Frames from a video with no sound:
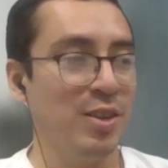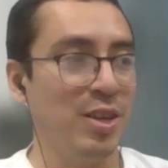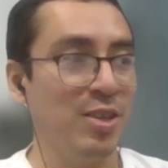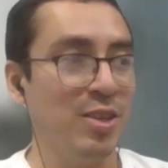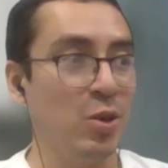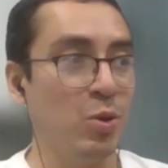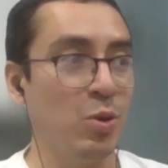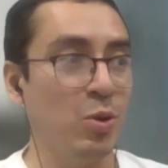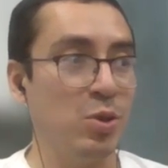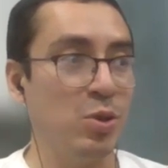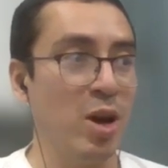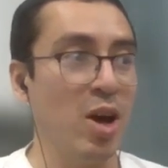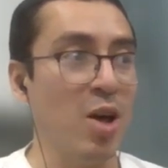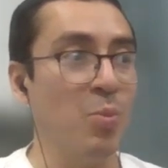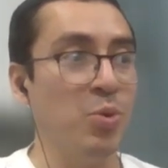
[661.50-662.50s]
it's going
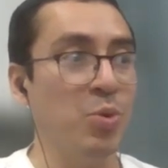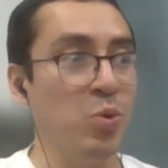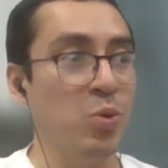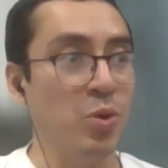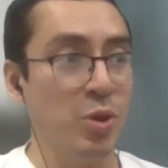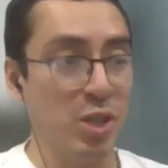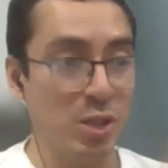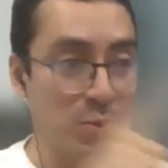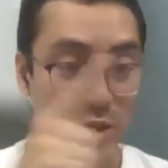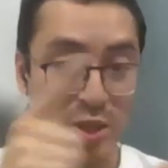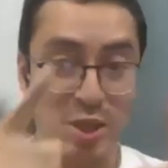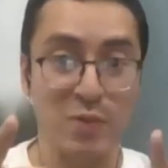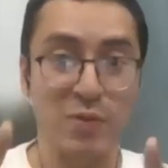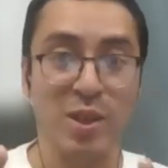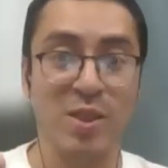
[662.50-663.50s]
to help you with a
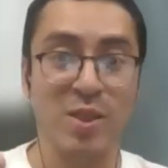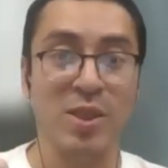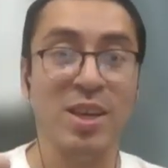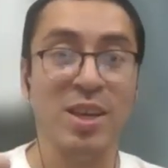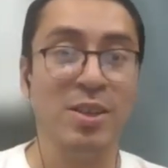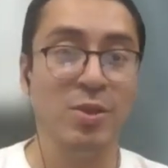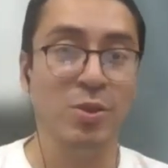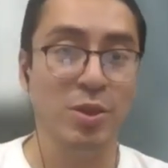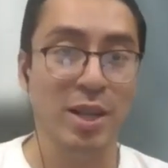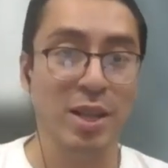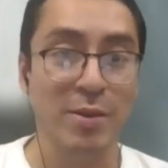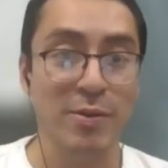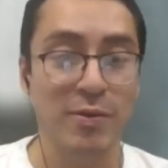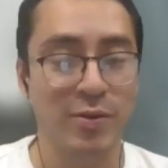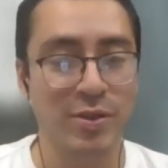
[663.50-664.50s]
specific thing in your
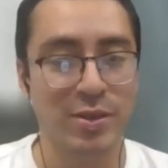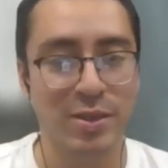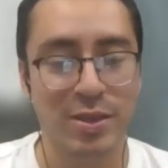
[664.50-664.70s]
life?